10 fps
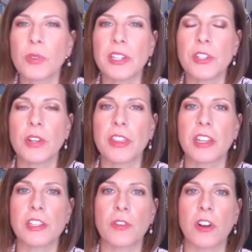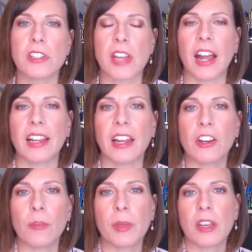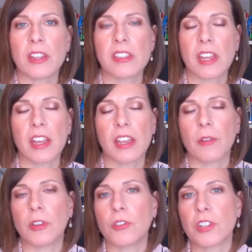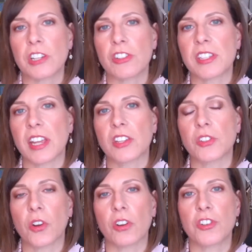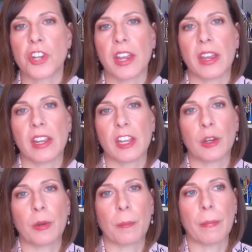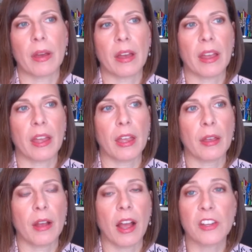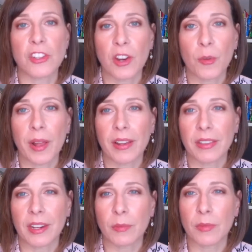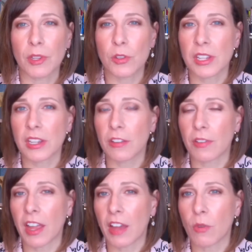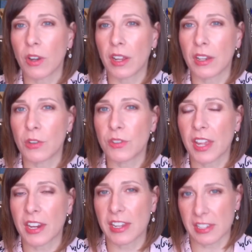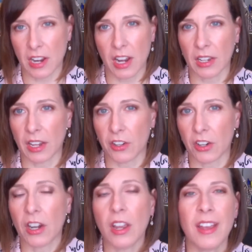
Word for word: really do anything as far as eyeliner because I usually just take a dark shade in my eyeshadow palette that I'm using, if I have one, and use that as an eyeliner.